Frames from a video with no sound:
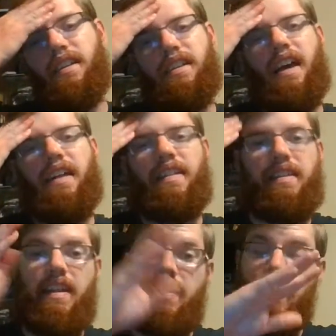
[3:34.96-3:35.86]
yeah,
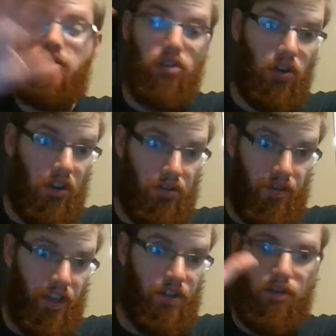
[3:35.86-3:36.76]
that's a whole other
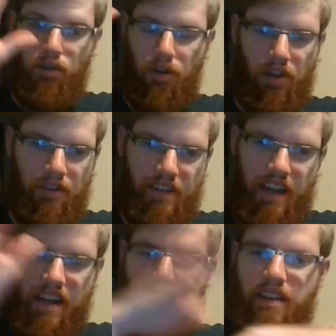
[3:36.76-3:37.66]
video for a whole other
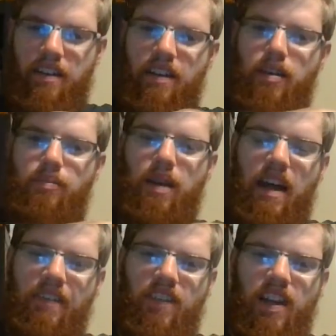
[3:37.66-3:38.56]
day. But
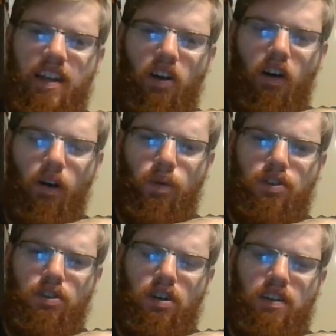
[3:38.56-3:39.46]
I feel like all the
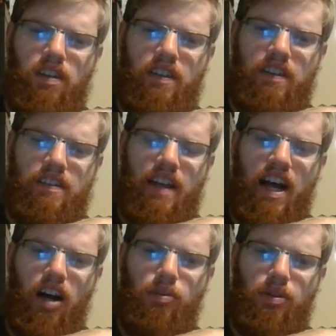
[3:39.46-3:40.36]
songs on this
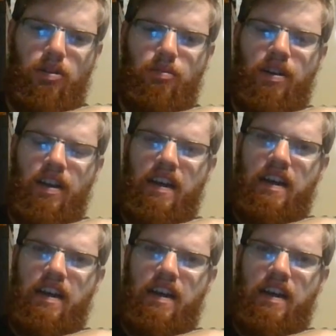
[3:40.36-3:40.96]
album,